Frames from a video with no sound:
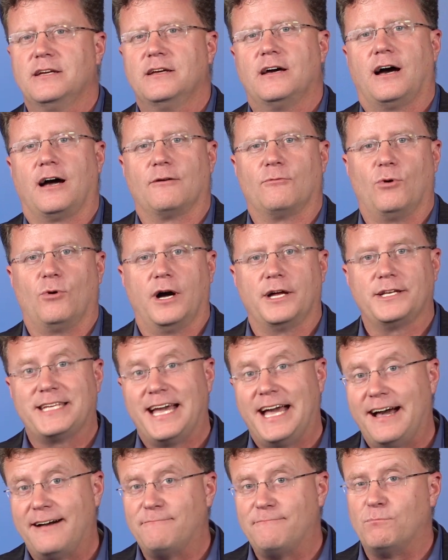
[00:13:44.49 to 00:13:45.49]
I want to
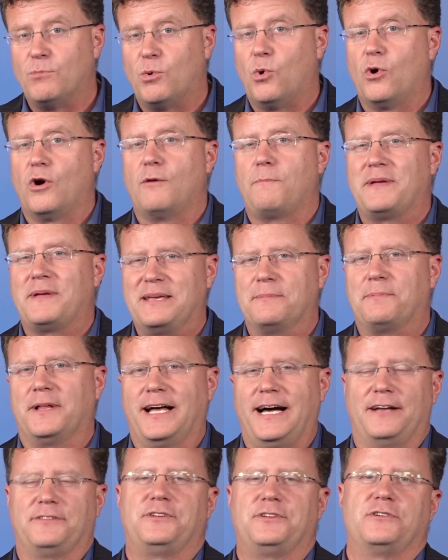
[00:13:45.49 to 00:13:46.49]
have more people
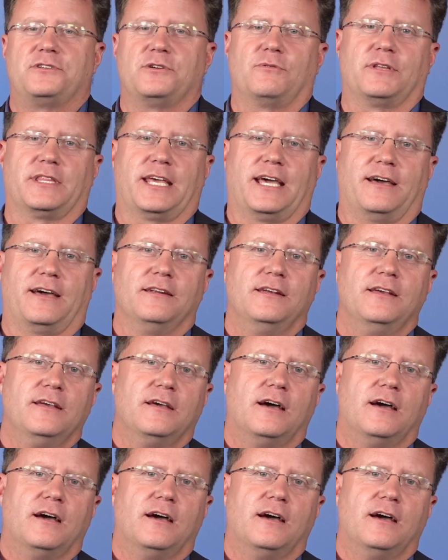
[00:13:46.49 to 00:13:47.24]
out there doing that.